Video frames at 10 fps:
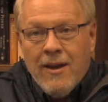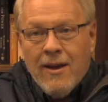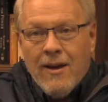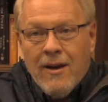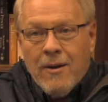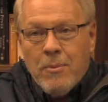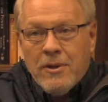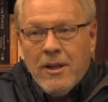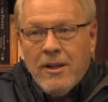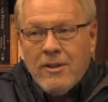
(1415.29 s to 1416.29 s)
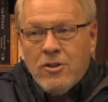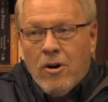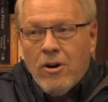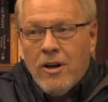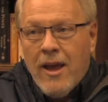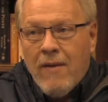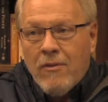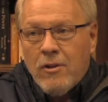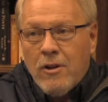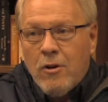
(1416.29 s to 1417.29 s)
But then they started to have a
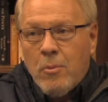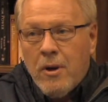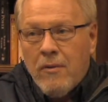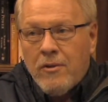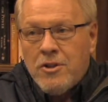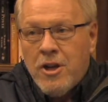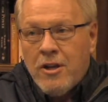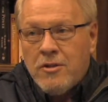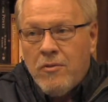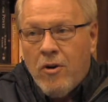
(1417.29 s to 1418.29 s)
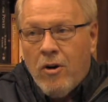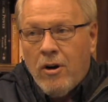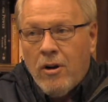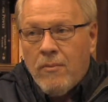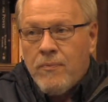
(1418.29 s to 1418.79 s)
little bit of a change of heart